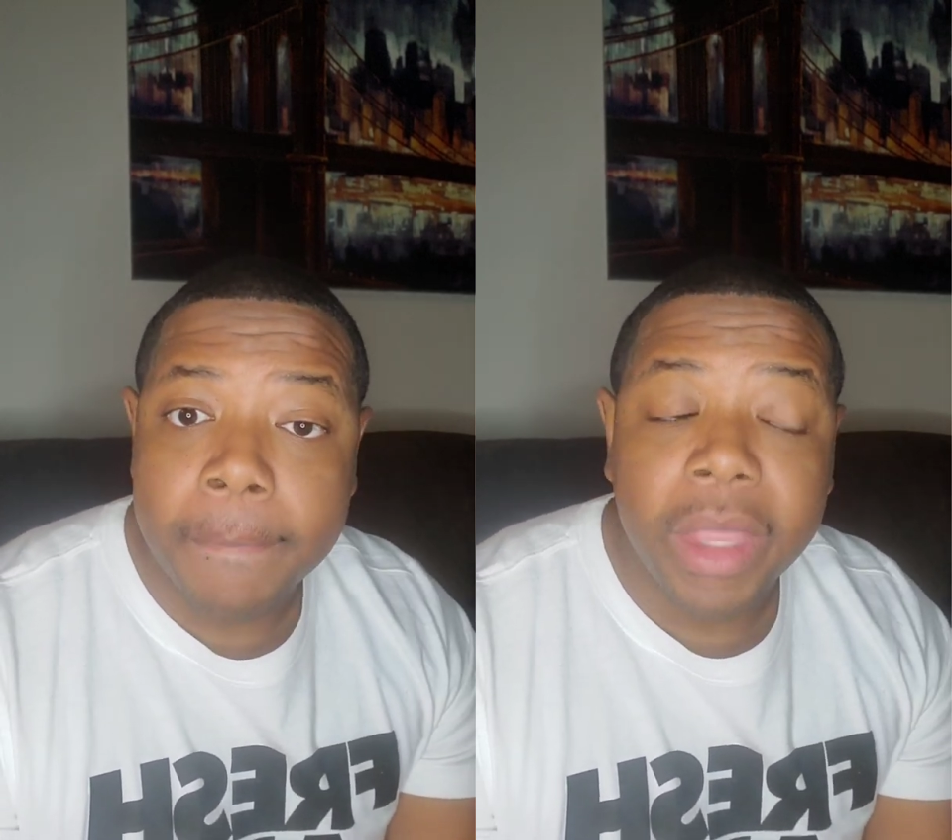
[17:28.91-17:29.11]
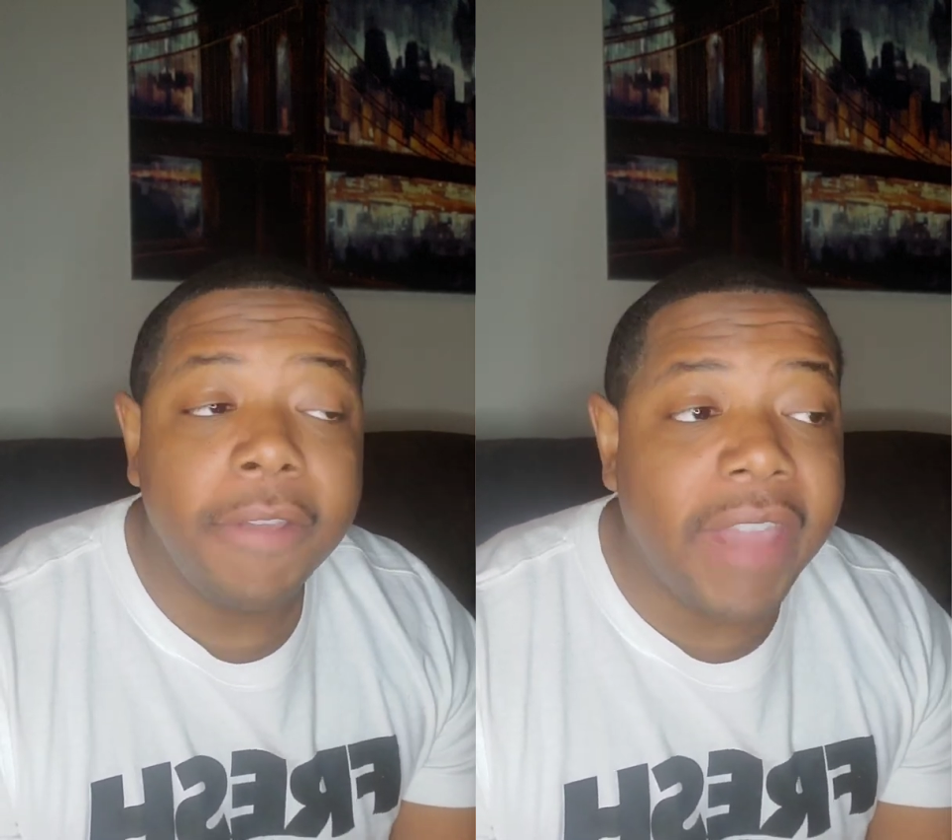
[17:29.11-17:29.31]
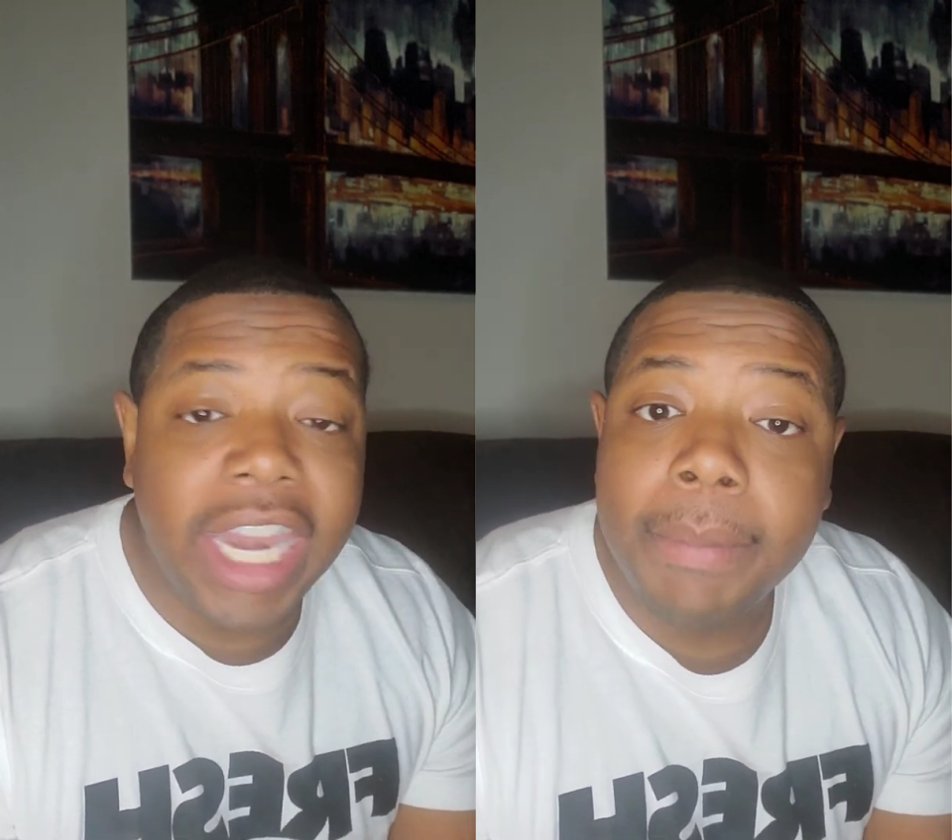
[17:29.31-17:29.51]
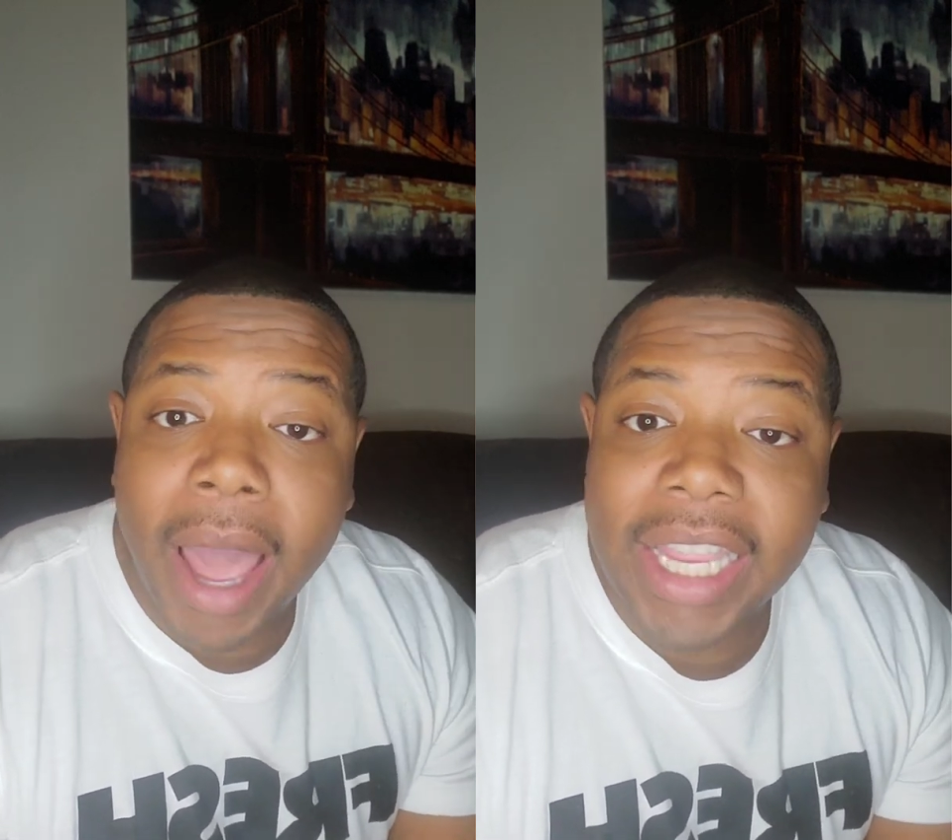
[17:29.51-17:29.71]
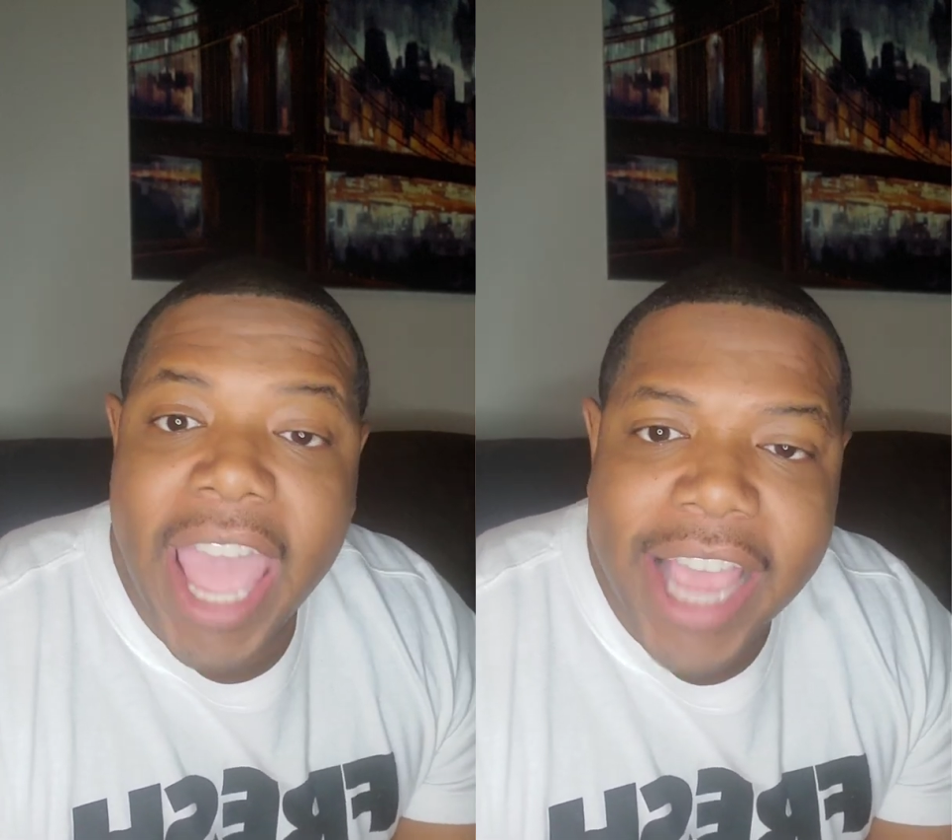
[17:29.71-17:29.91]
If
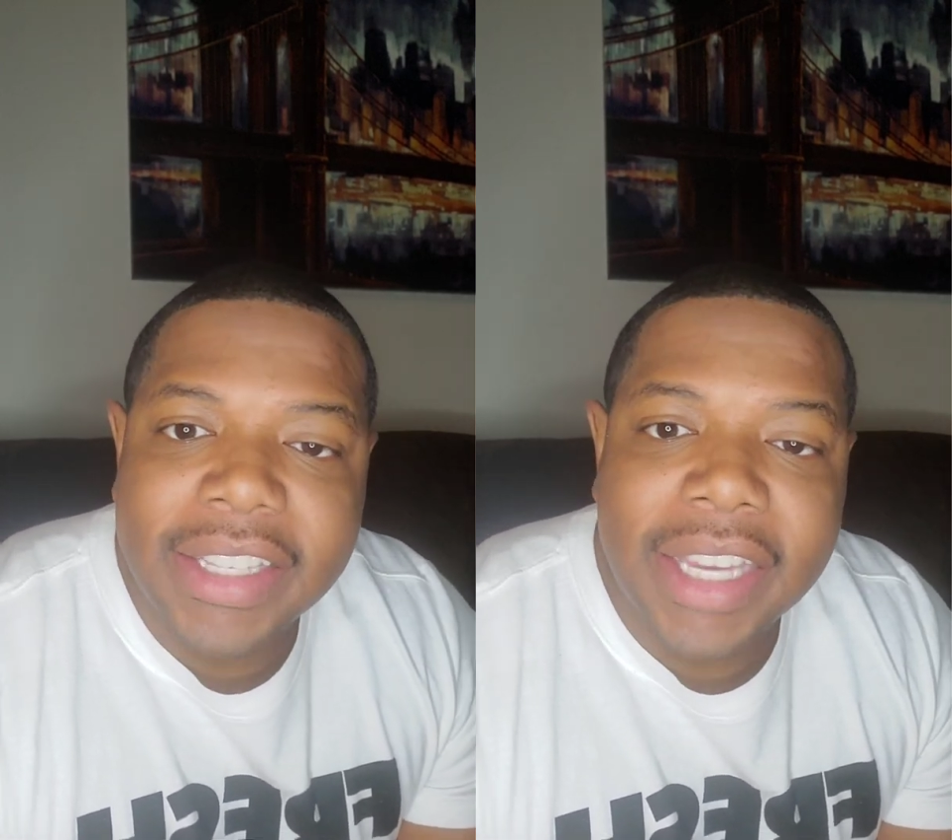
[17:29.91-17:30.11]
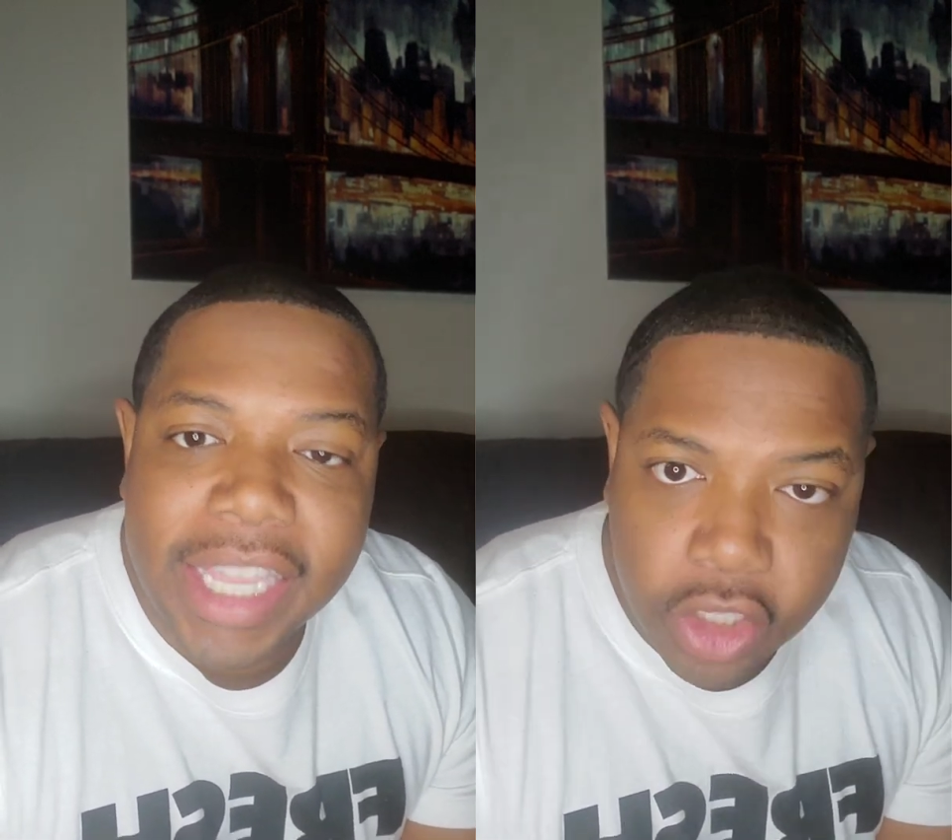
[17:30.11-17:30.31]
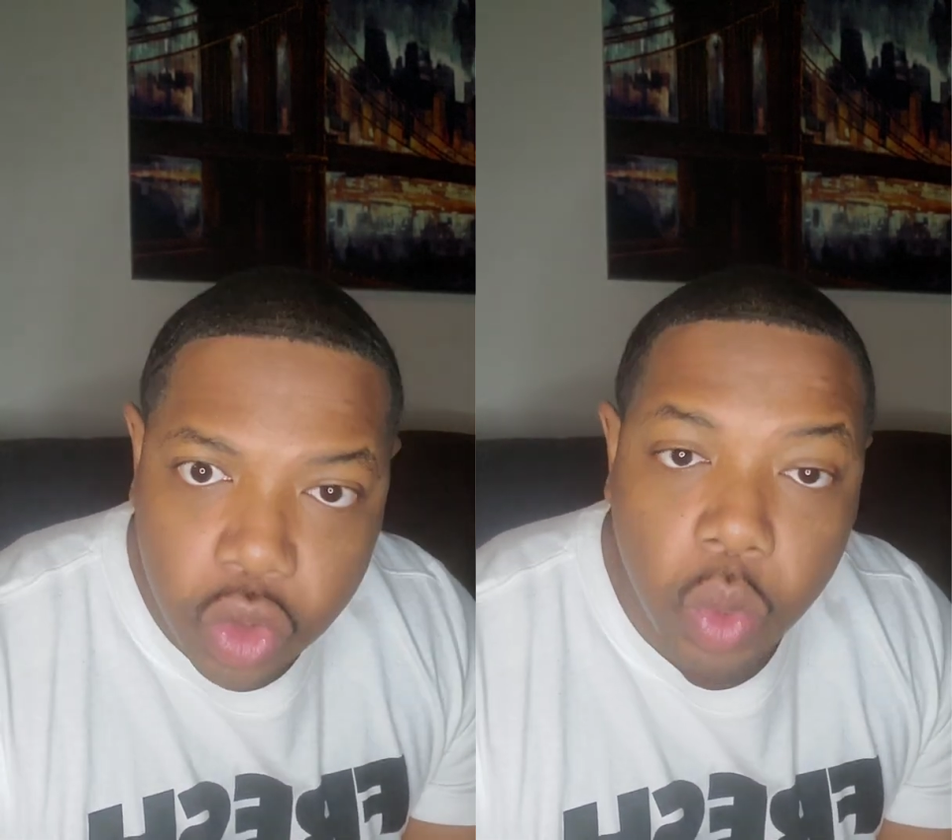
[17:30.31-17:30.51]
anybody has an issue,